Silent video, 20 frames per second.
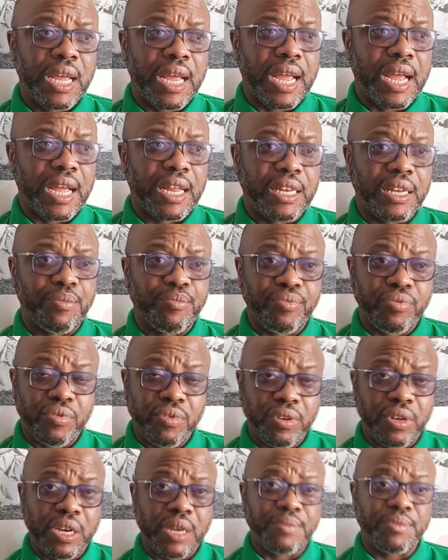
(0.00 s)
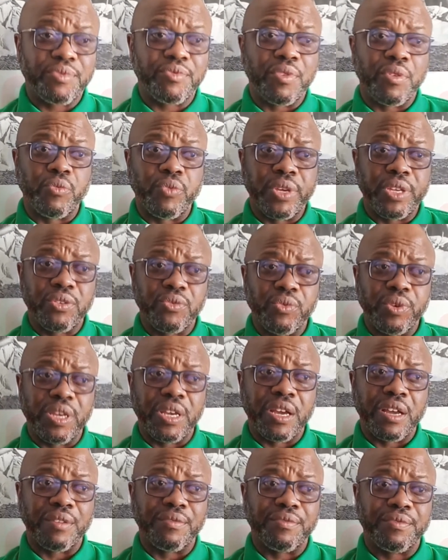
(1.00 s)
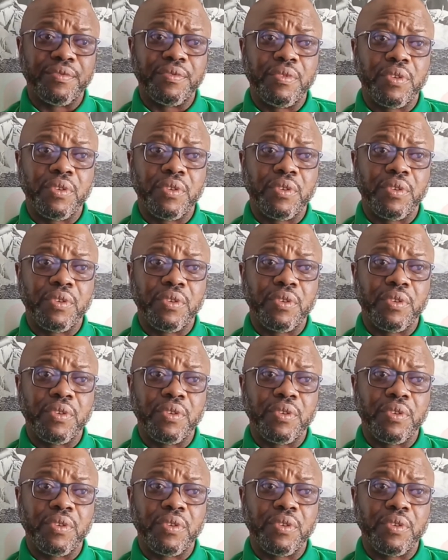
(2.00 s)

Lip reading: And the programs for which we have